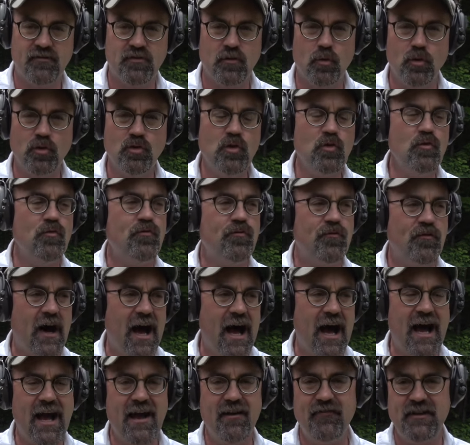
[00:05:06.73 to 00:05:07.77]
So we'll do
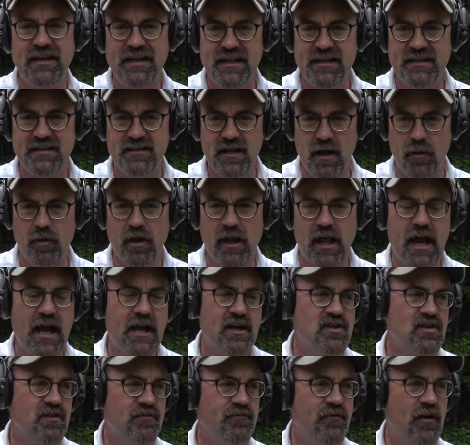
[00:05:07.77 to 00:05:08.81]
5 in double
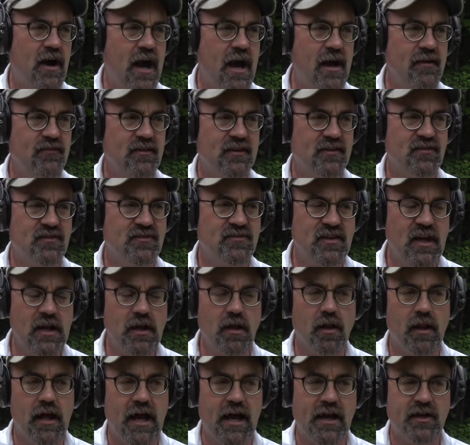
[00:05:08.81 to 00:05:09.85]
action, 5 in
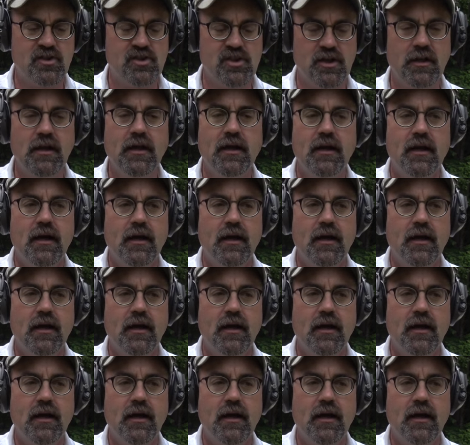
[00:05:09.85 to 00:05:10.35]
single action,